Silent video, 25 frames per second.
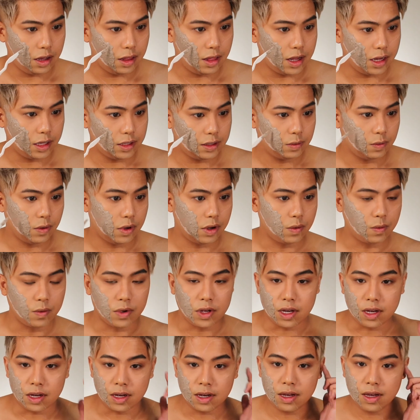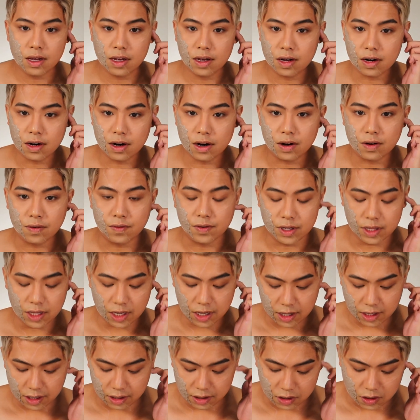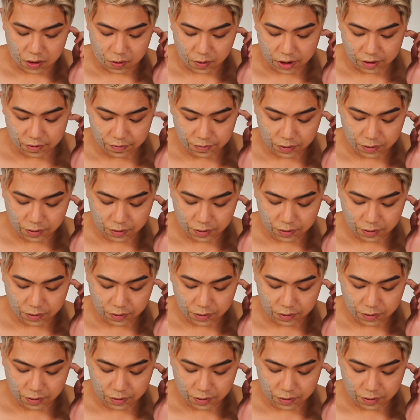and that's what we are really going